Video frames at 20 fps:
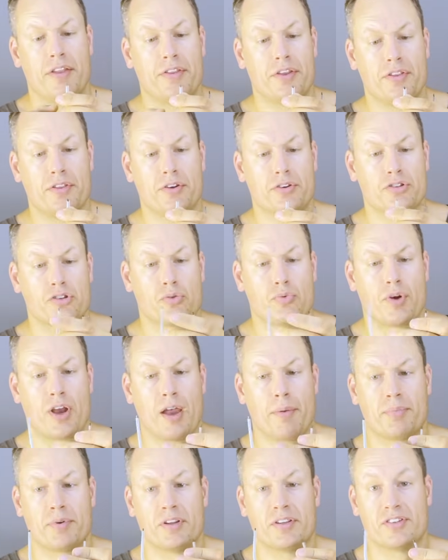then those are
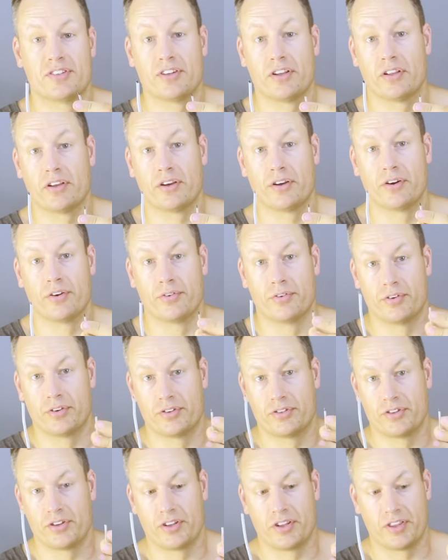wrapped in silicone
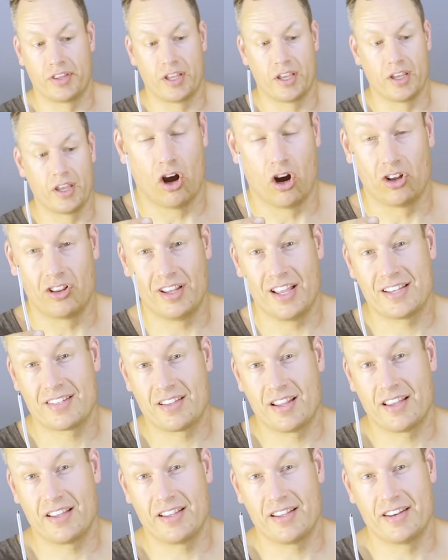so that they are less
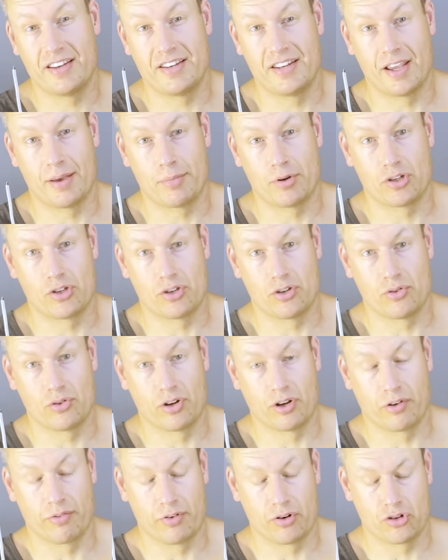likely to damage the
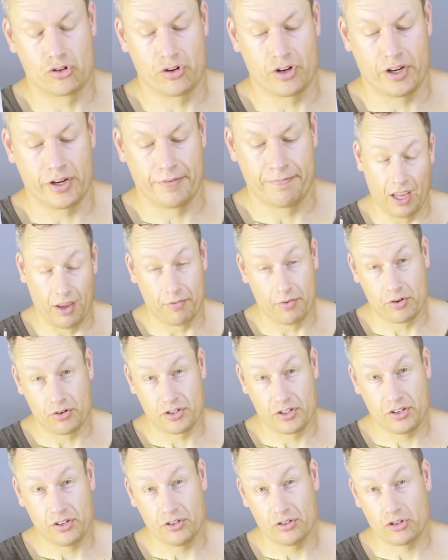trunk of our tree. If you're
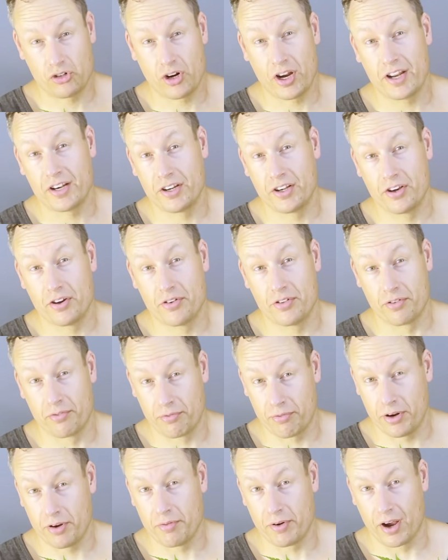still trying to go the
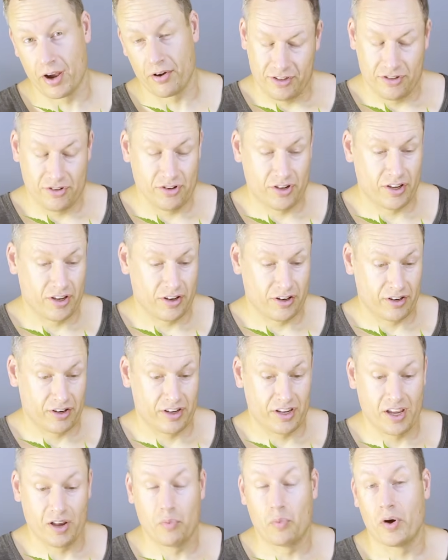free route, you can
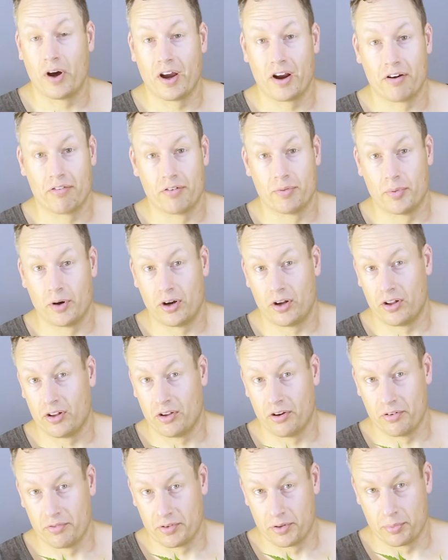get wire from all
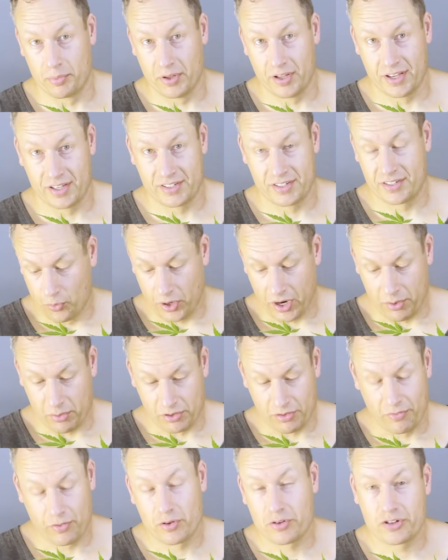over the place. When I was
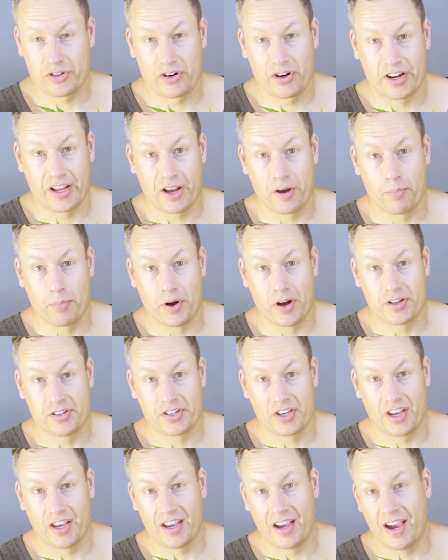first starting out
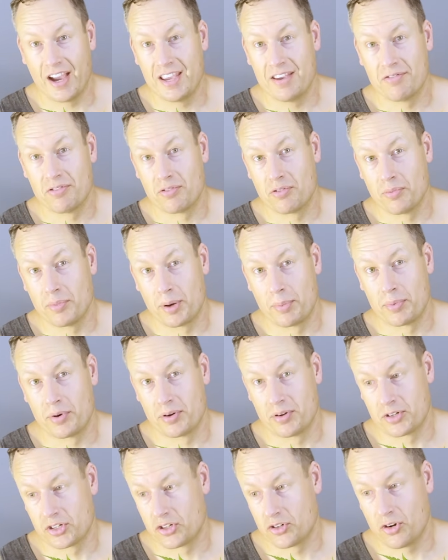bonsai, I even
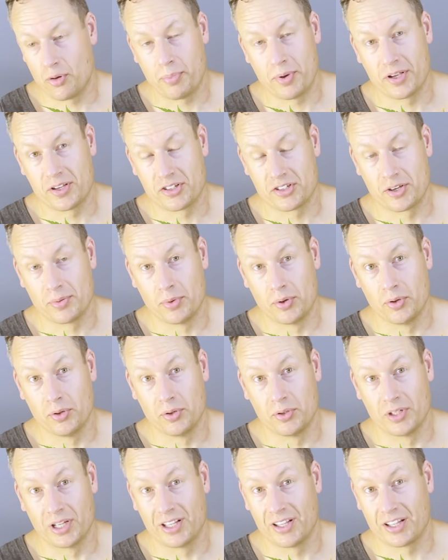remember stripping some
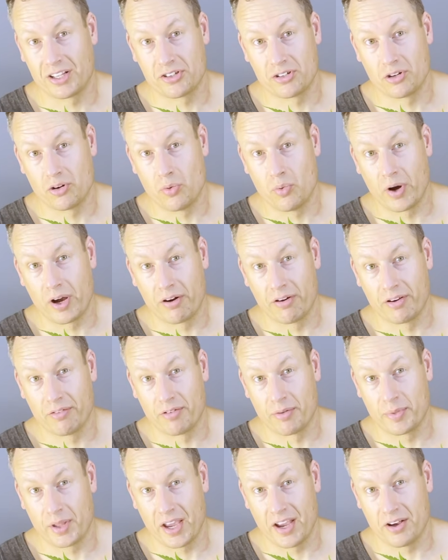old electrical wiring
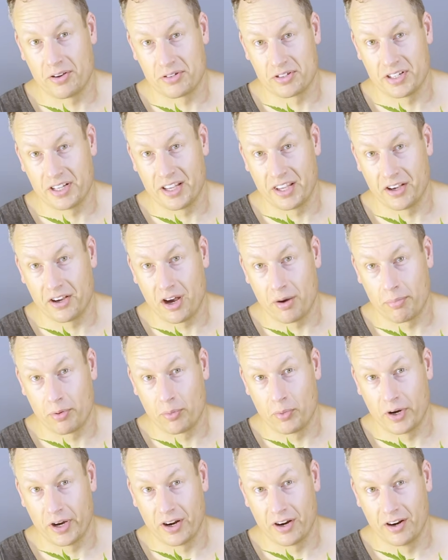from the house to get copper
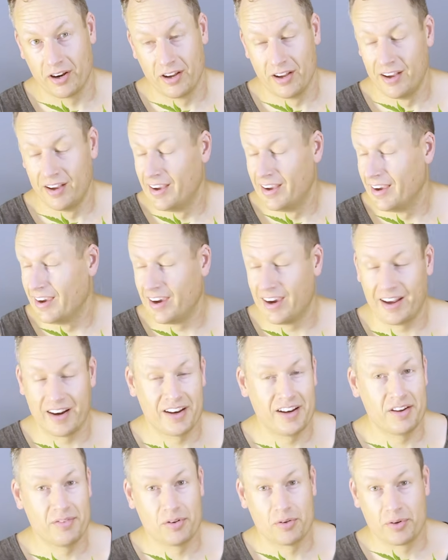wire. I
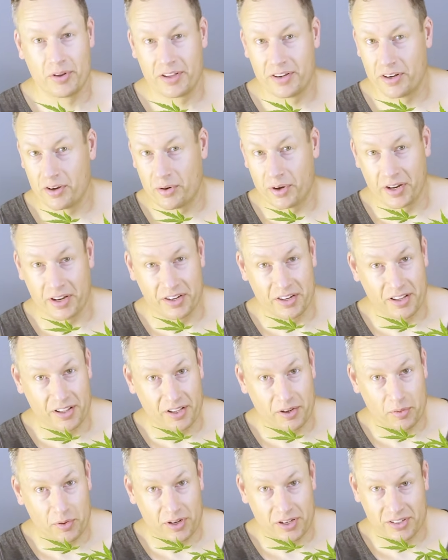didn't even really know what
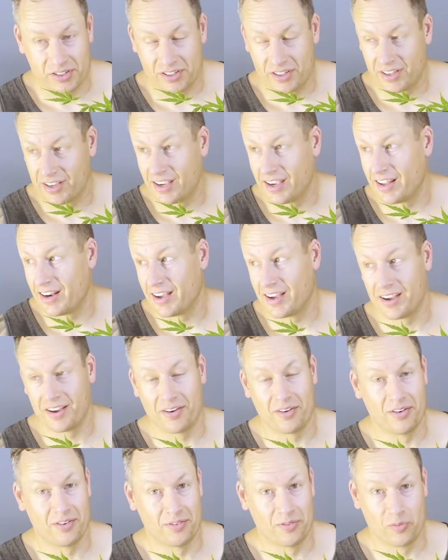annealing was, and
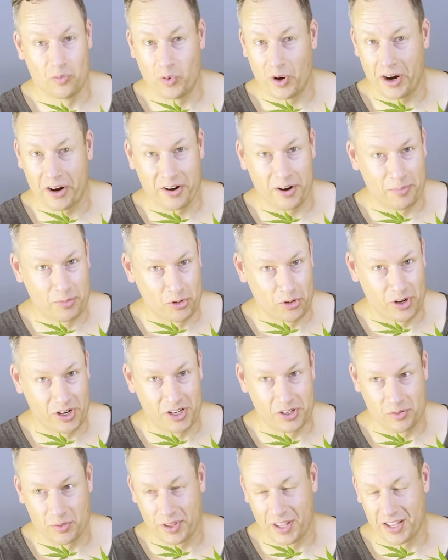I wired up
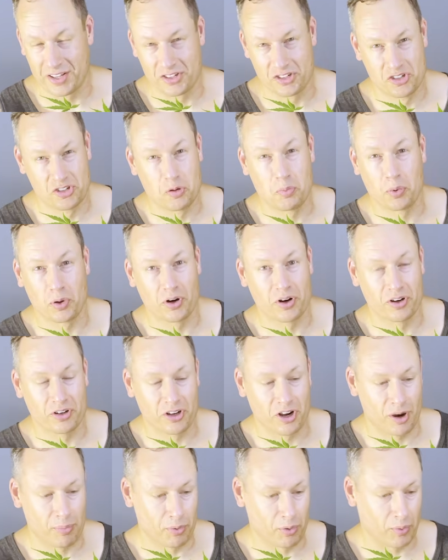trees with that super hard
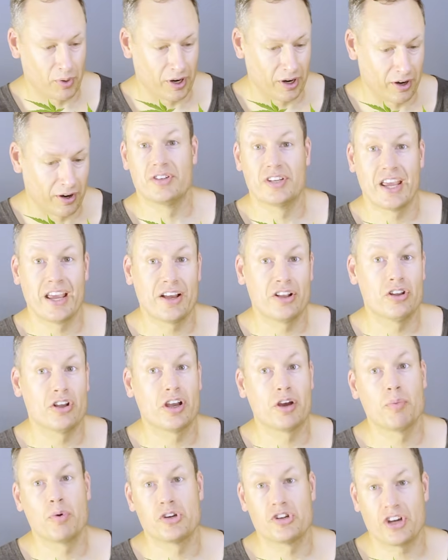copper wire. Take a look
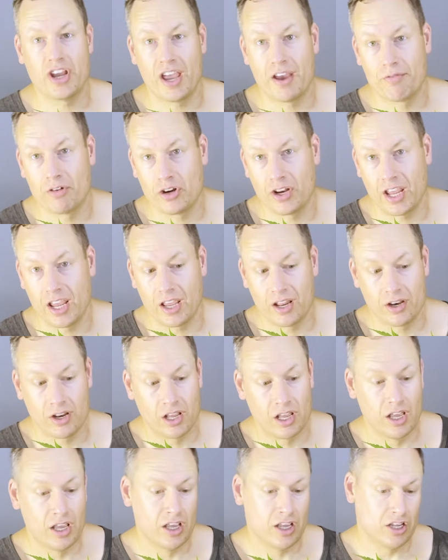at what you have on hand.
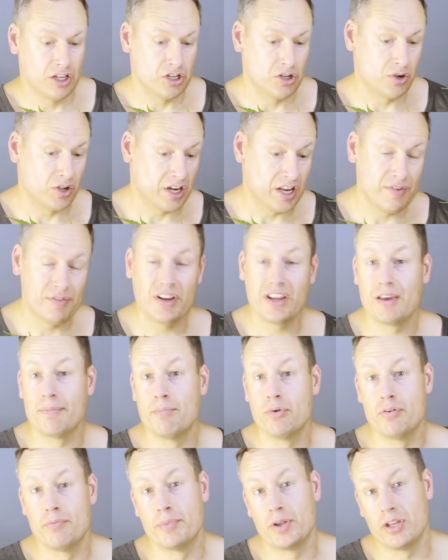You can even get
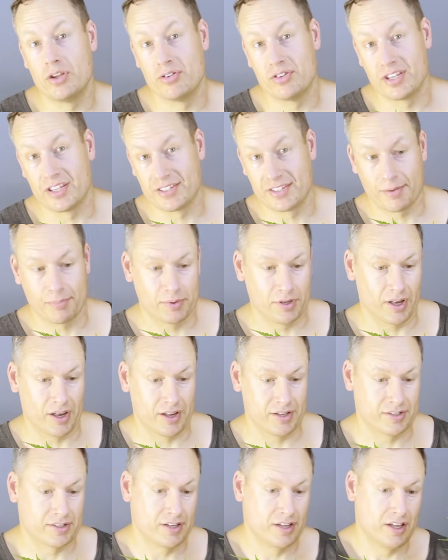movement using zip
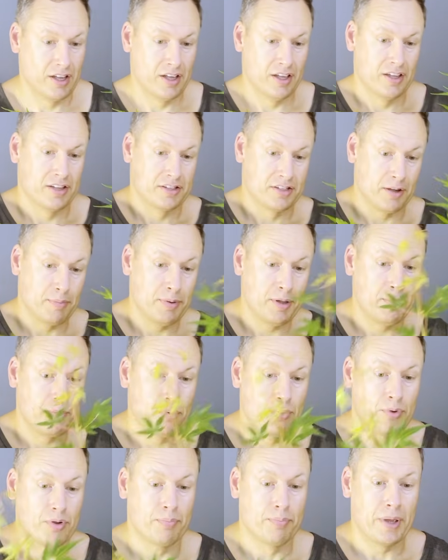ties. Some people
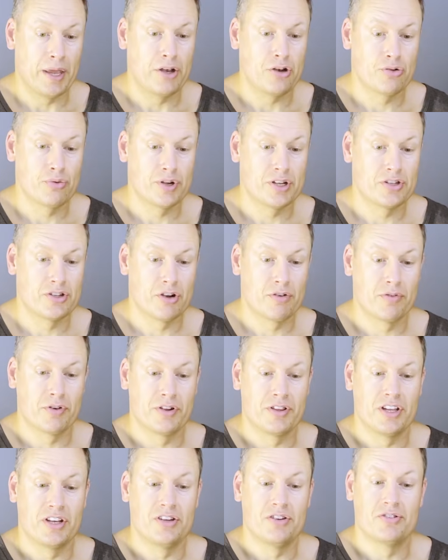will bend trees over
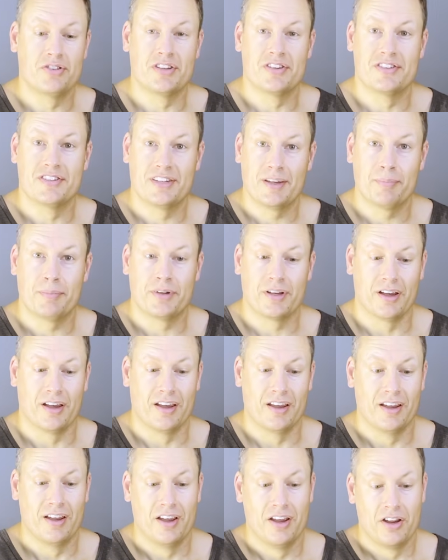and then use a zip
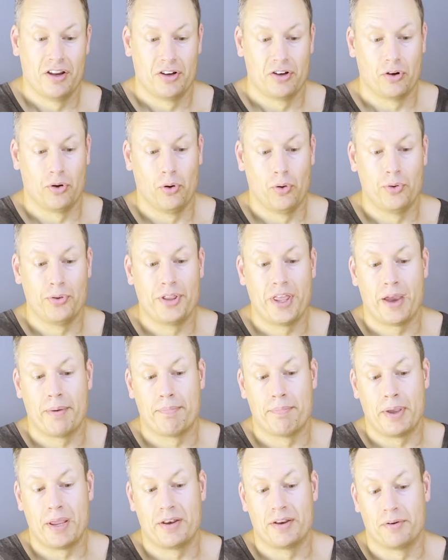tie to hold
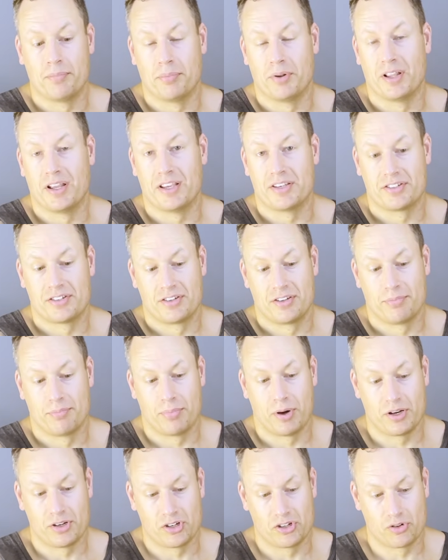that bend in place
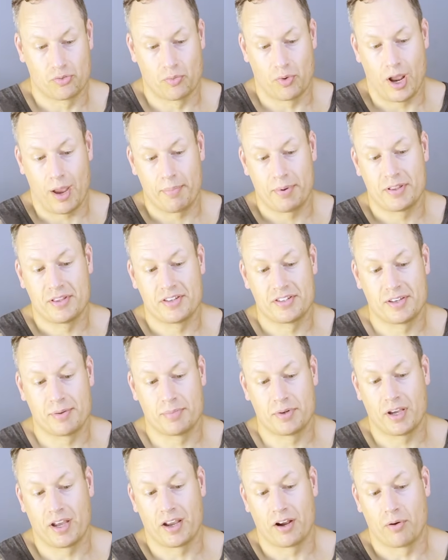by just wrapping the zip
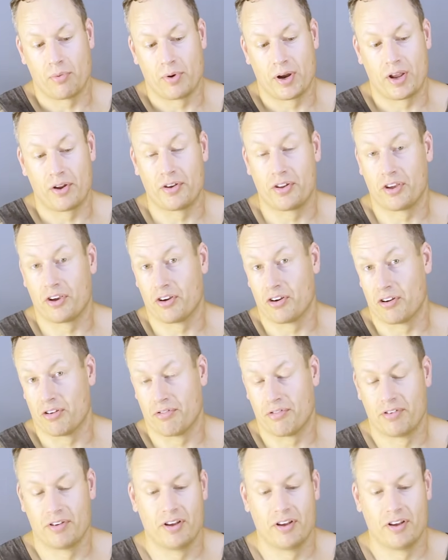tie around the curve.